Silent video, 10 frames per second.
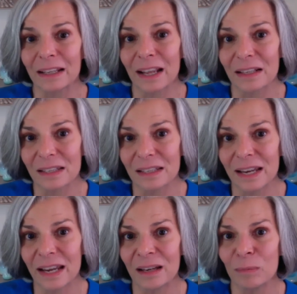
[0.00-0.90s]
that
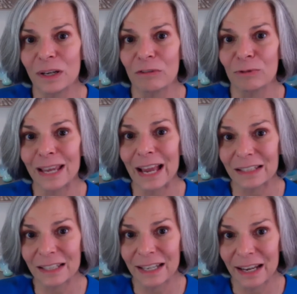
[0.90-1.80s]
state, but if we had
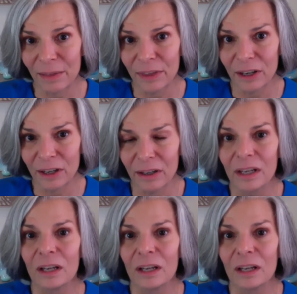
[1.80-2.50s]
to get there,